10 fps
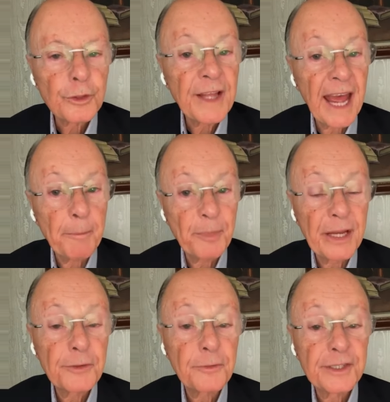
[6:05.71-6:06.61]

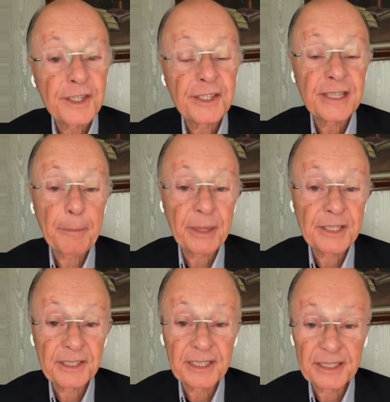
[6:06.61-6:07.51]
perhaps you are
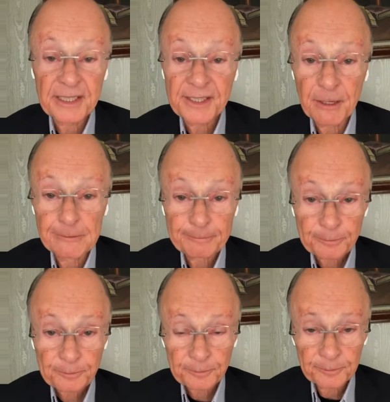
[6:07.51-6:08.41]
paying attention
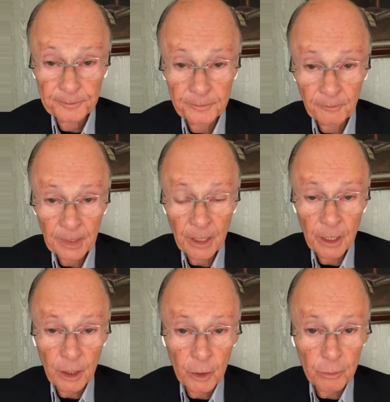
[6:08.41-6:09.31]
to
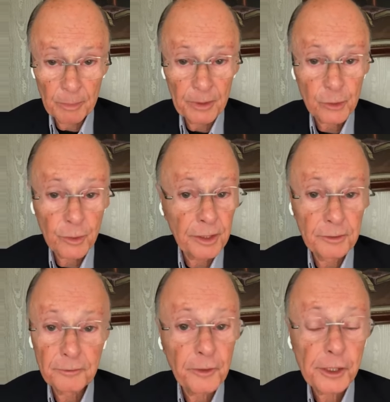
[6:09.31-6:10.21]
someone who,
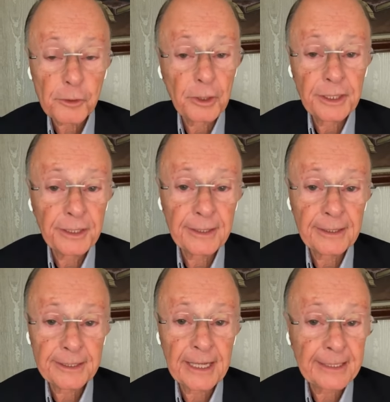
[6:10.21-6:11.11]
who was not
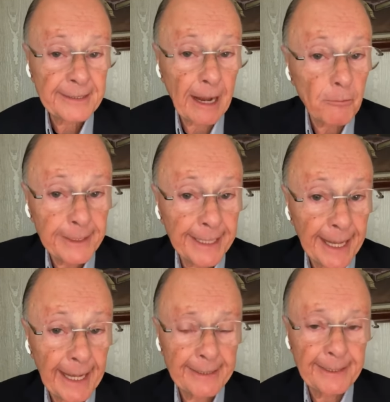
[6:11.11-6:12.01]
chosen, who is already
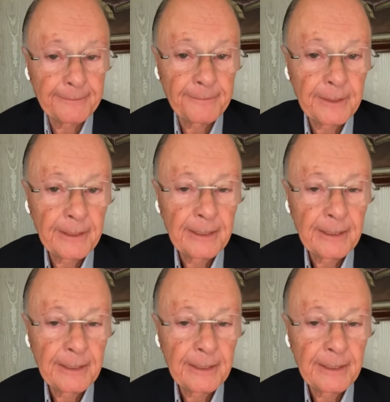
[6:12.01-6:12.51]
condemned,